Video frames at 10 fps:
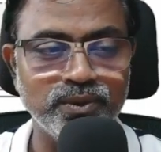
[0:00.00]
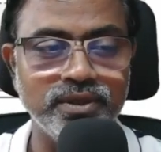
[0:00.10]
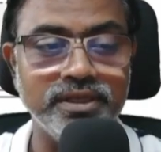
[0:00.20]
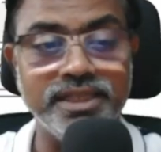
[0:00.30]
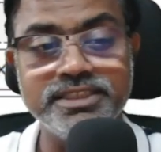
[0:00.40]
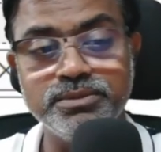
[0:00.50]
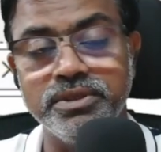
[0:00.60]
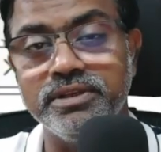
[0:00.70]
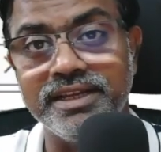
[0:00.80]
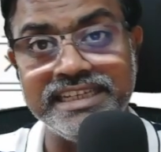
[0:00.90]

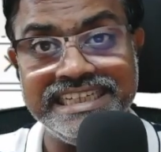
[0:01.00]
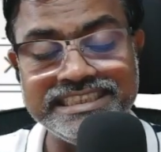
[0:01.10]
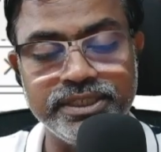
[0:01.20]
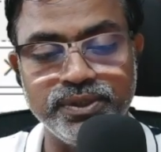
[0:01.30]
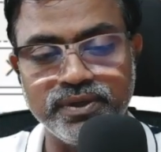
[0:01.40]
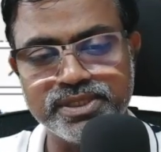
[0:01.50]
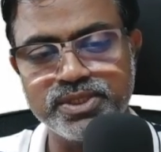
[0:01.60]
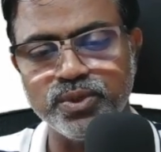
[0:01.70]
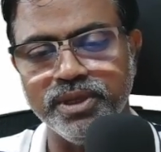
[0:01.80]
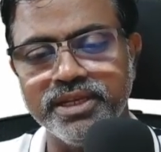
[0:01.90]
legible and easy to
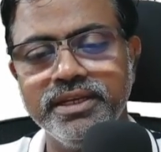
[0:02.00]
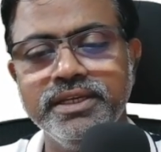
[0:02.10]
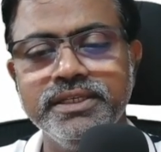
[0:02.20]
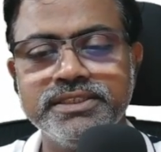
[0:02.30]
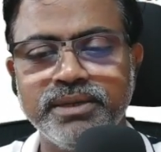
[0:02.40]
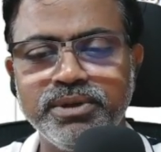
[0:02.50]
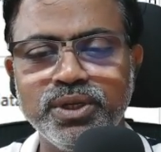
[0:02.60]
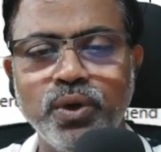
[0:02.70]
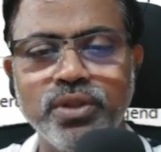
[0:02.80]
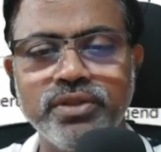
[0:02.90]
consume it. So I'm going to
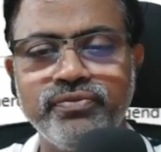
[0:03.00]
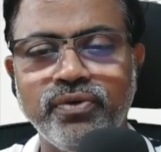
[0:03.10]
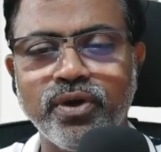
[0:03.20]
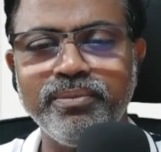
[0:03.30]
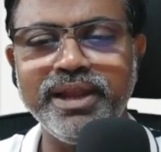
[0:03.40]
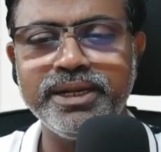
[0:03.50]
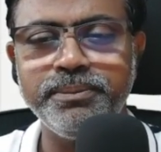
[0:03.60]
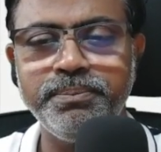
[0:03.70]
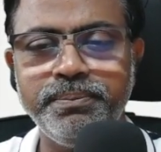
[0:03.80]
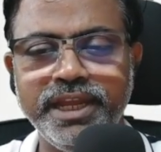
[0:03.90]
go to the format
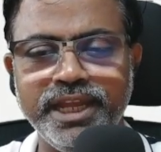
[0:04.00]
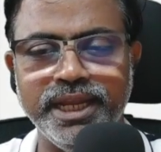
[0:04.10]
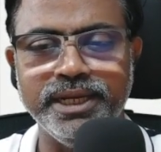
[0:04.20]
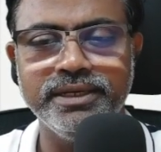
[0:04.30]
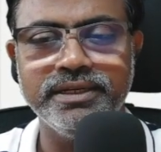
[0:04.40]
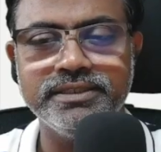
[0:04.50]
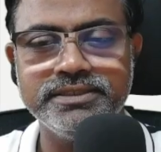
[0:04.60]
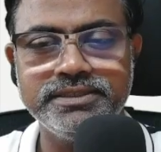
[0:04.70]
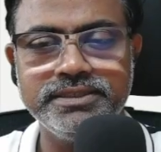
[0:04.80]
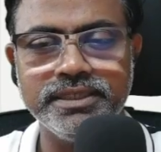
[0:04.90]
pane
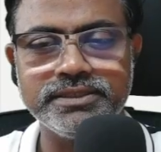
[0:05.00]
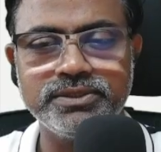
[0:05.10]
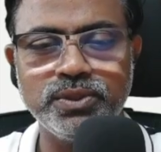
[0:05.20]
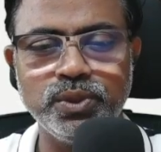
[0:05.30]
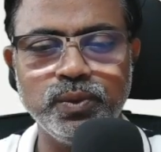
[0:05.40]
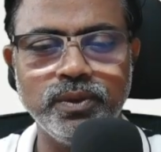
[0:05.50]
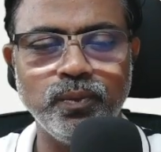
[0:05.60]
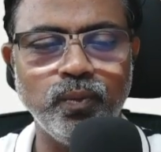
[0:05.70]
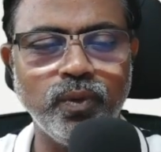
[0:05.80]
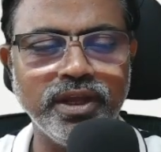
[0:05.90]
just to do
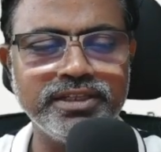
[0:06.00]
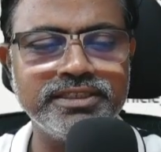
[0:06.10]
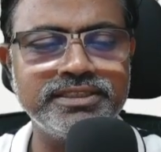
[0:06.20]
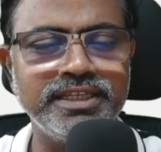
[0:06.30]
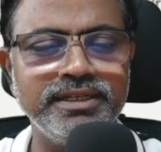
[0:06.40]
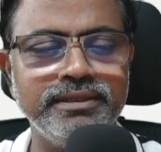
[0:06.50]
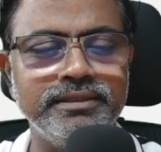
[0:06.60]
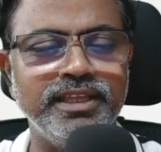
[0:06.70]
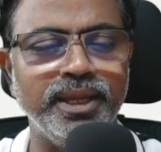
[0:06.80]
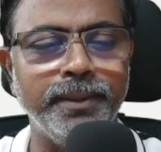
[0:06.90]
one single
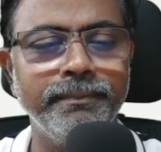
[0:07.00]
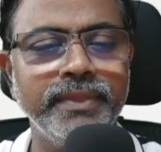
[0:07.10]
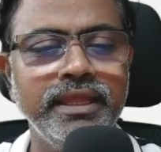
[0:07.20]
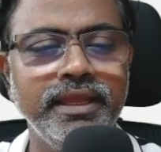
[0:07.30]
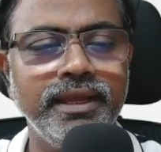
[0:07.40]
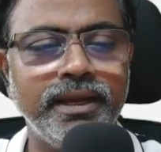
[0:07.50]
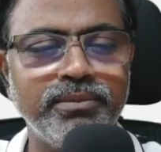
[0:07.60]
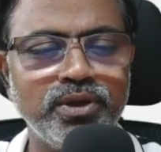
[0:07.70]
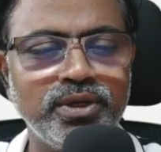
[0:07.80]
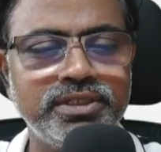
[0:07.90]
thing. I'm
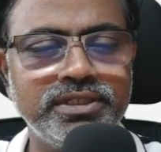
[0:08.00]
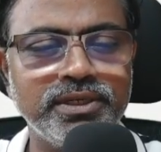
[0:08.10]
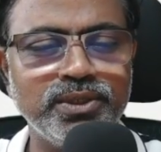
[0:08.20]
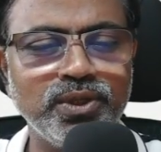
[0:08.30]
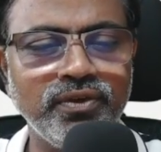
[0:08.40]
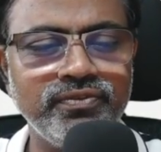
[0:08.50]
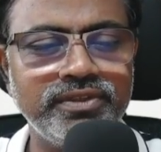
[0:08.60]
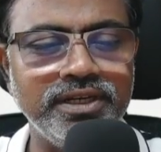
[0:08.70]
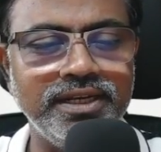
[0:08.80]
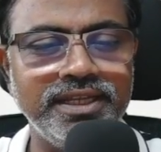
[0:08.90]
going to turn off
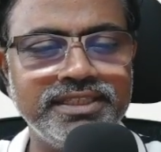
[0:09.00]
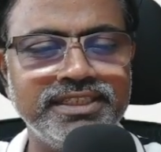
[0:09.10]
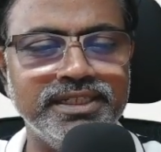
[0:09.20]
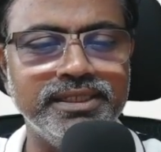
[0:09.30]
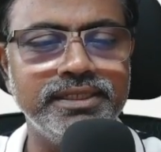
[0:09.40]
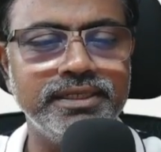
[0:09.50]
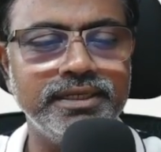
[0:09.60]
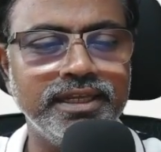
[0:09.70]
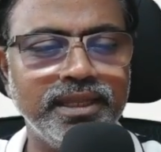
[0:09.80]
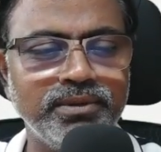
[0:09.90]
the legend,
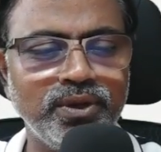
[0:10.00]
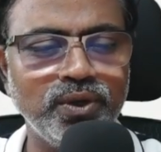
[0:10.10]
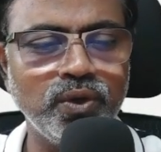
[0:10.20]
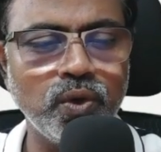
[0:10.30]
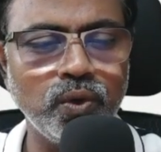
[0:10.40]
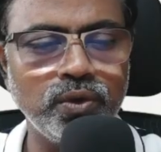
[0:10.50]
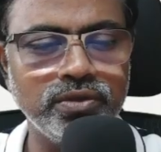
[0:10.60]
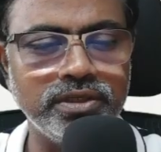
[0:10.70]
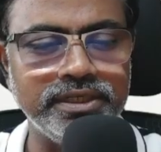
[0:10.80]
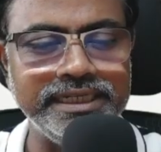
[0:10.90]
and I'm going to go to
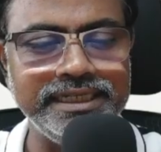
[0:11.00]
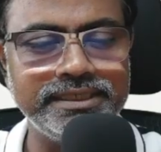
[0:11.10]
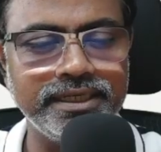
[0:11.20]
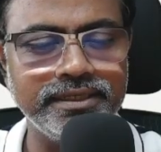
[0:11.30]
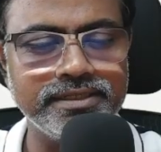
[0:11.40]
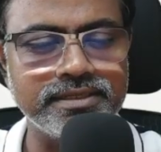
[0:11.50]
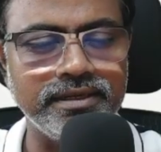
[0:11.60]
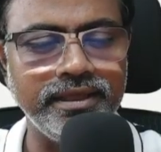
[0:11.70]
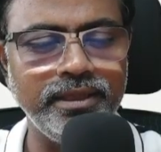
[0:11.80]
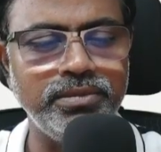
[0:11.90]
the details
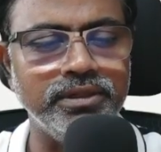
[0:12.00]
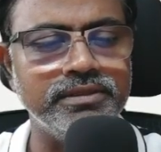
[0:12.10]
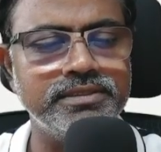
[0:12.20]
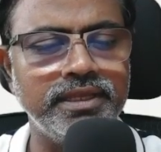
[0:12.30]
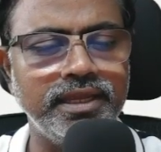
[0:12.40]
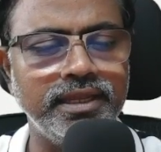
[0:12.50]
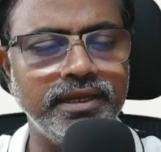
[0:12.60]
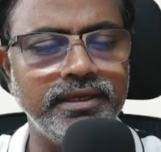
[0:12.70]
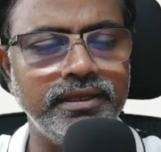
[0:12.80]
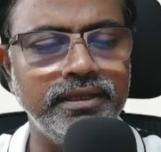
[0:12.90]
labels,
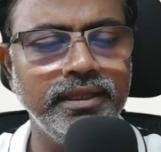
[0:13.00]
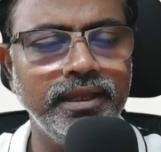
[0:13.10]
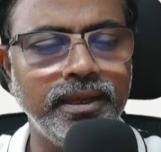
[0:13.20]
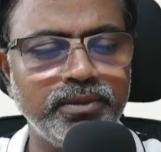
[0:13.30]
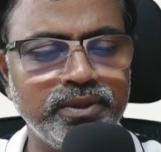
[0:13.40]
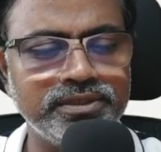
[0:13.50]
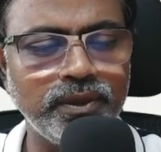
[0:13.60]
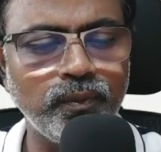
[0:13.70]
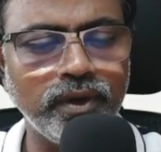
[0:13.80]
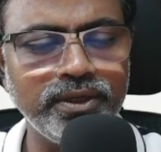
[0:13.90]
and I'm going to say,
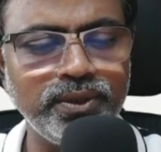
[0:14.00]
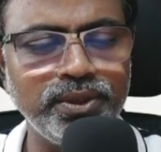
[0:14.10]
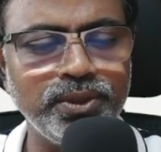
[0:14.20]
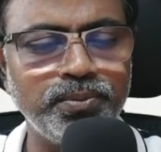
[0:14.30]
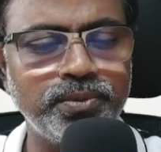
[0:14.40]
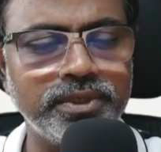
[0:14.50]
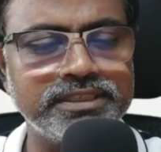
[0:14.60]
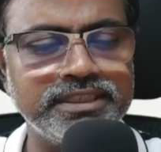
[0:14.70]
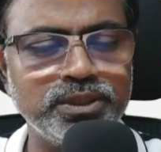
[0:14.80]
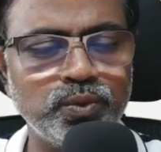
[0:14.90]
why don't you
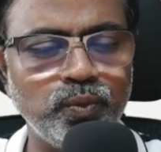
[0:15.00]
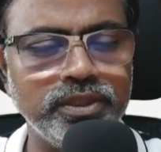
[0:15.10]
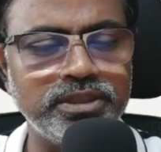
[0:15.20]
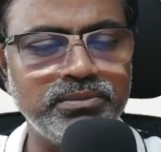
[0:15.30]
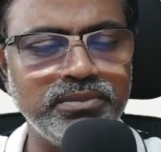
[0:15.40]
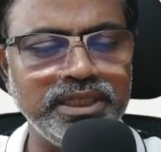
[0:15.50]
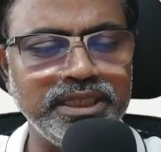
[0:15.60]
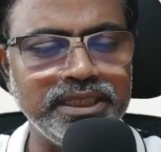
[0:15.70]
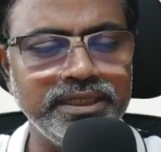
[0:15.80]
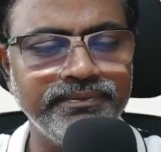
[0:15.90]
present with
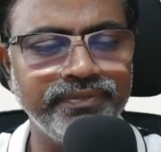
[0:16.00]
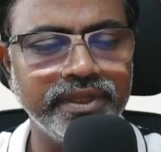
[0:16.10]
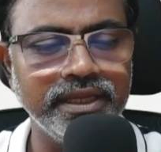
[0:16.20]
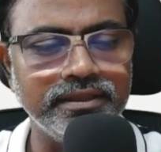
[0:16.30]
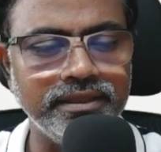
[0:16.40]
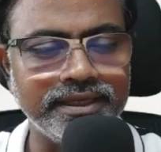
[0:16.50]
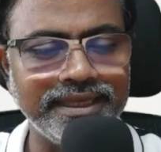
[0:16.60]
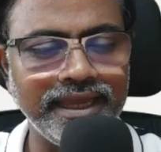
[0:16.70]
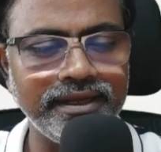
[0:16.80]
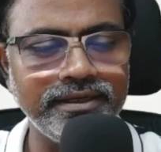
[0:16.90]
me the
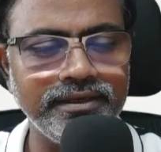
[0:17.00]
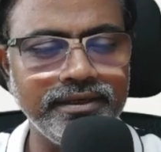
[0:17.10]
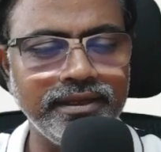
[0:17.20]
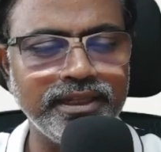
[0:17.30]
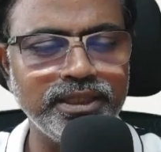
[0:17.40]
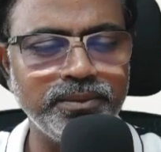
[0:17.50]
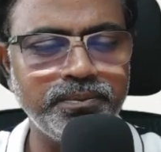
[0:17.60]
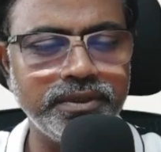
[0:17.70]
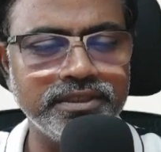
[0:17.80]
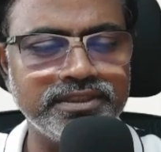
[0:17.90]
category and the
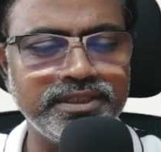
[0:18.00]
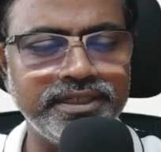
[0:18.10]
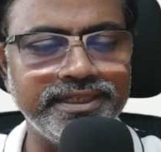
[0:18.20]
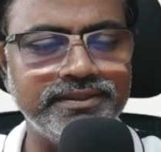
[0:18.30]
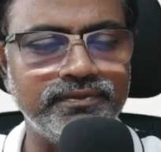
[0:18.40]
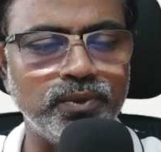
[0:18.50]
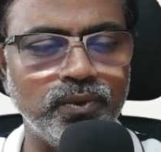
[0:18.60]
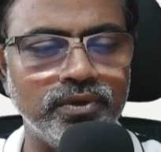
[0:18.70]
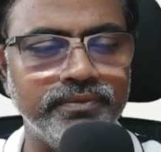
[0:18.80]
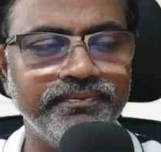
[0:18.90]
percentage of
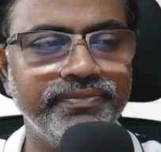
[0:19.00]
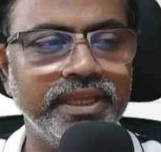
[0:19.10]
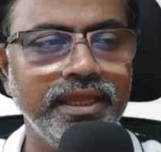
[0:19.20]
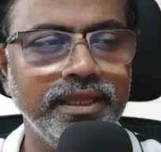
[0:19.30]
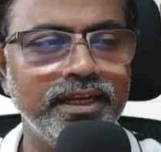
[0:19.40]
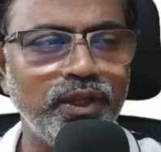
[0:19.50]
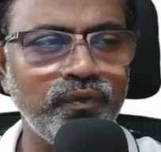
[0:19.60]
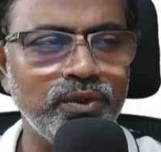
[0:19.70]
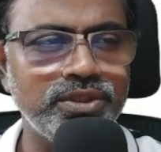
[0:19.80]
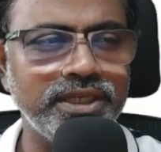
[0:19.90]
total. Now
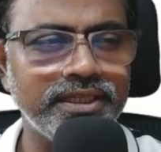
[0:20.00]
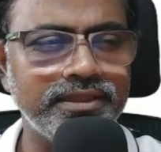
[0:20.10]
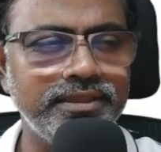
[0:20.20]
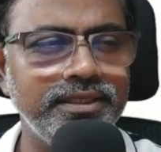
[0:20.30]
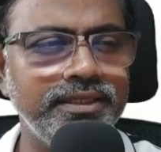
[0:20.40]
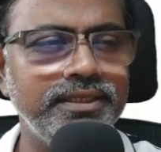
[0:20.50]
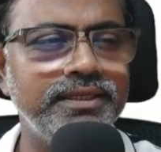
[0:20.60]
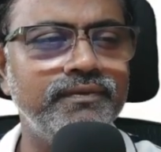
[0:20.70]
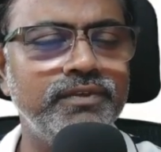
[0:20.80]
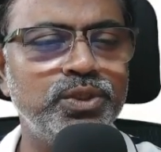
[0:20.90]
if you check
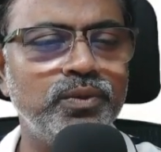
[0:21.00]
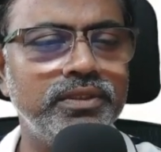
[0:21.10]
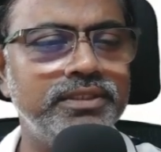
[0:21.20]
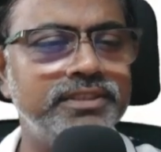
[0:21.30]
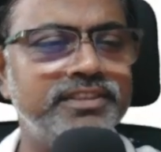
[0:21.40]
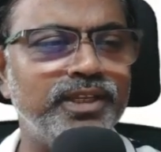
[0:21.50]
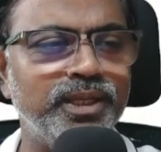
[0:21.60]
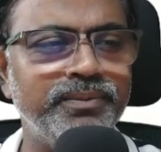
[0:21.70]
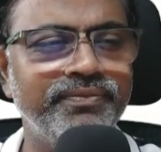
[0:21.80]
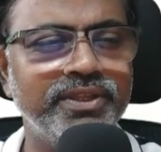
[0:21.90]
the visual this
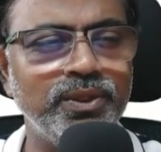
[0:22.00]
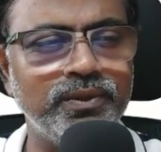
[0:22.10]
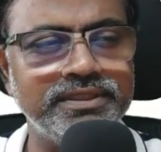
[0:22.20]
time, you could